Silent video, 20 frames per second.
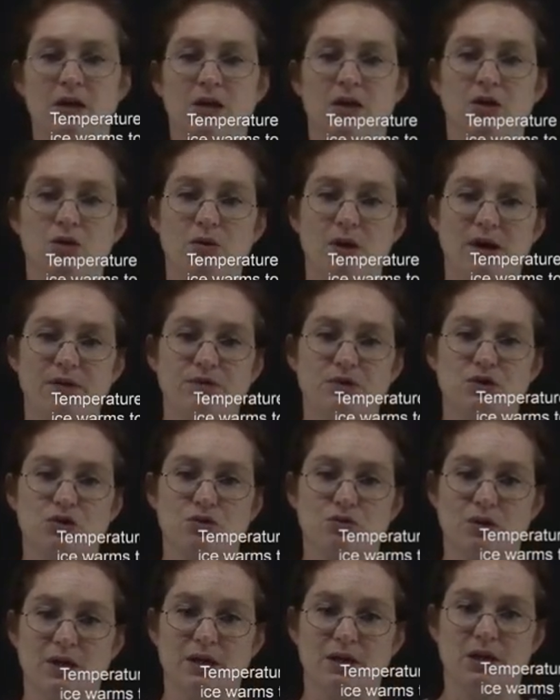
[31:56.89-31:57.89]
you have a
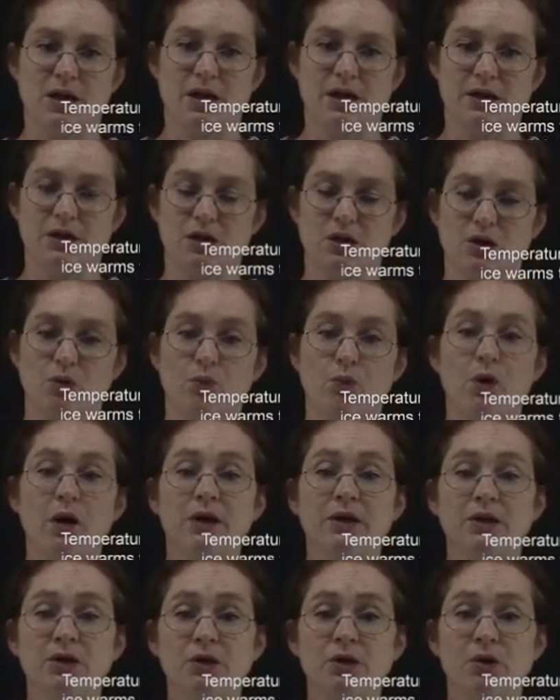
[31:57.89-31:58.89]
straight line here while
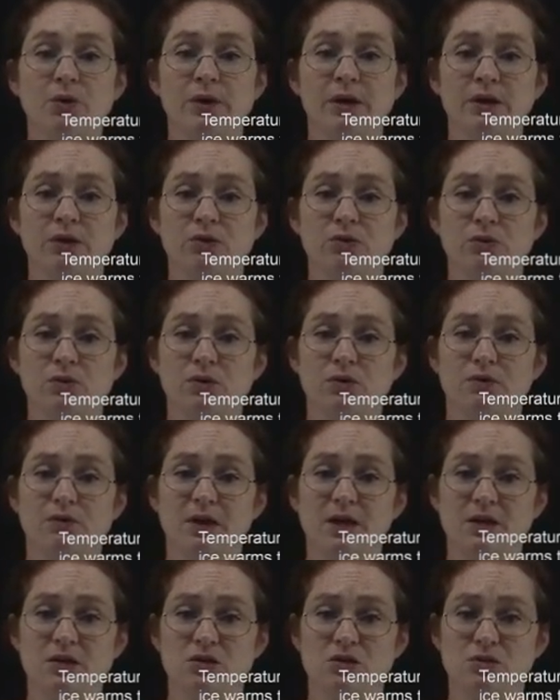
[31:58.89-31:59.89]
you're going through the phase